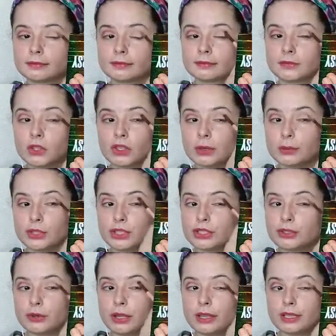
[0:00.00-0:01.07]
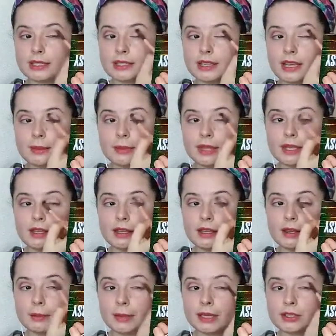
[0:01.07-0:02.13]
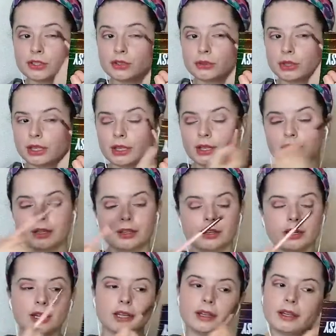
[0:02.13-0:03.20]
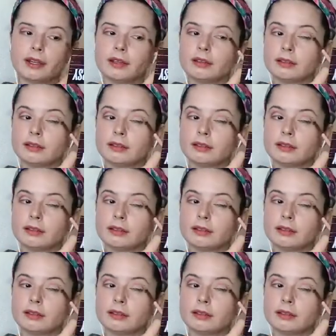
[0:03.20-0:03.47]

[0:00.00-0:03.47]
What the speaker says: So I'm just doing the same thing but to the other eye.